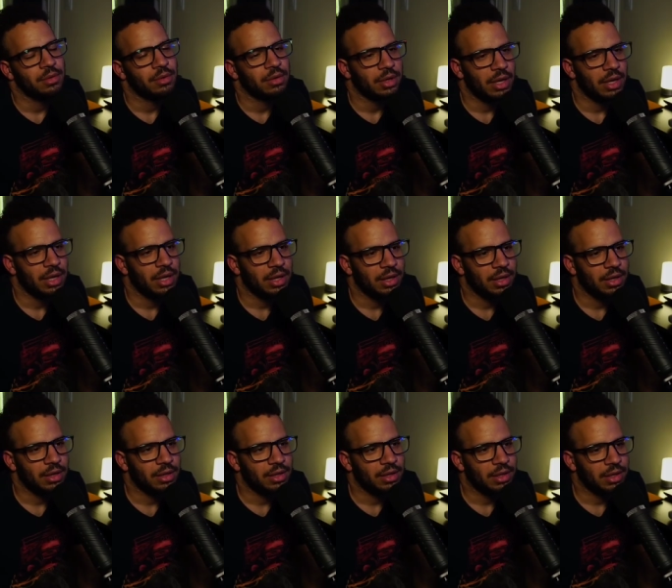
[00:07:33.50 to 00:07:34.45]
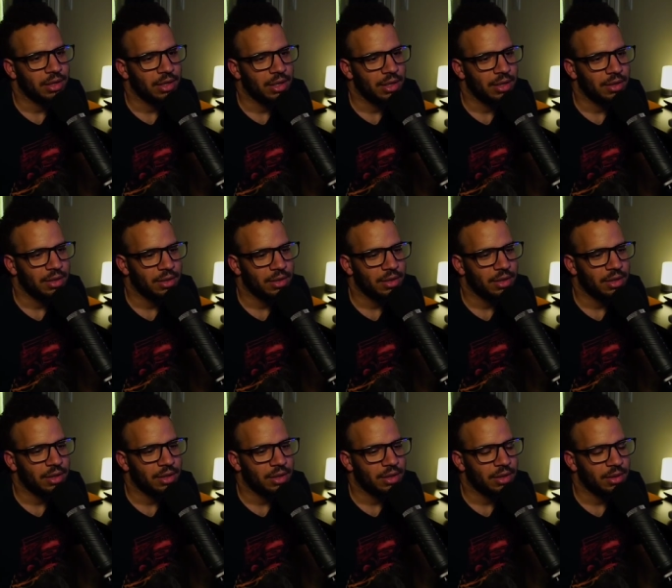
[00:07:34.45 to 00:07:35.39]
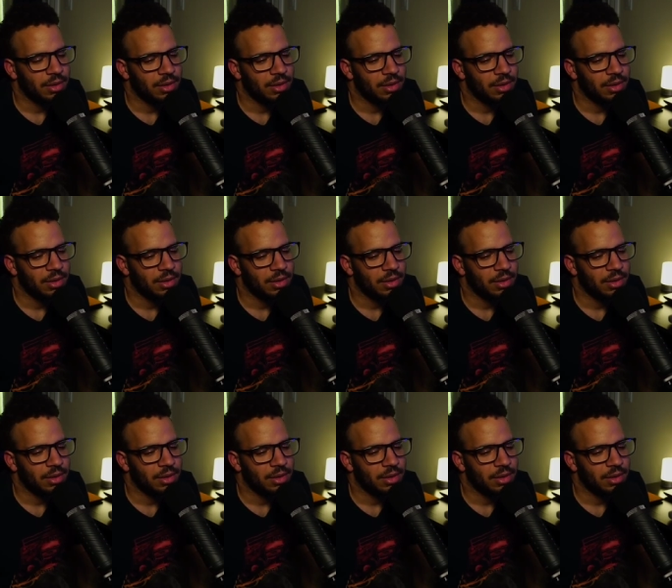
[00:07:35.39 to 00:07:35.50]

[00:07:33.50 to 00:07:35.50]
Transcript: and like uh,